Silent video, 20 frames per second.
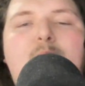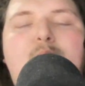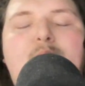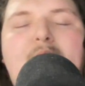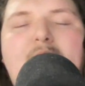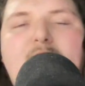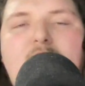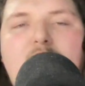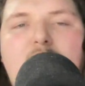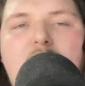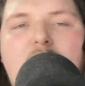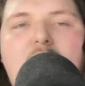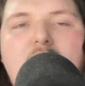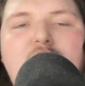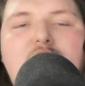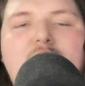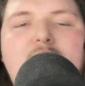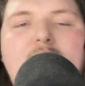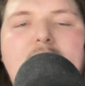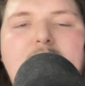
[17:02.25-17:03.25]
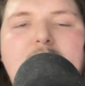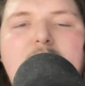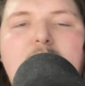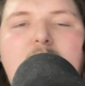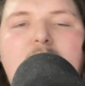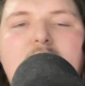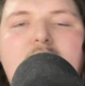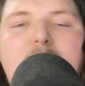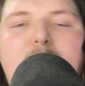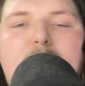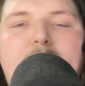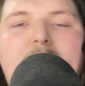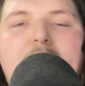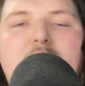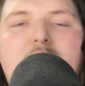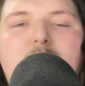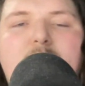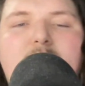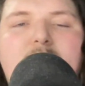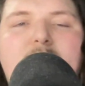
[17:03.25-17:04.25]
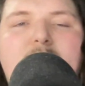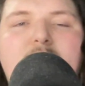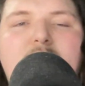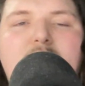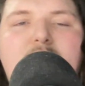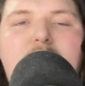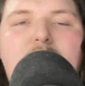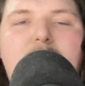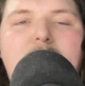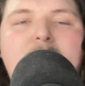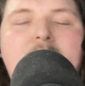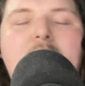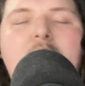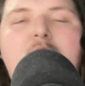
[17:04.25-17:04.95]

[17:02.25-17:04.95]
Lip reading: But I'd caution anyone to buy into Olivier Sarr.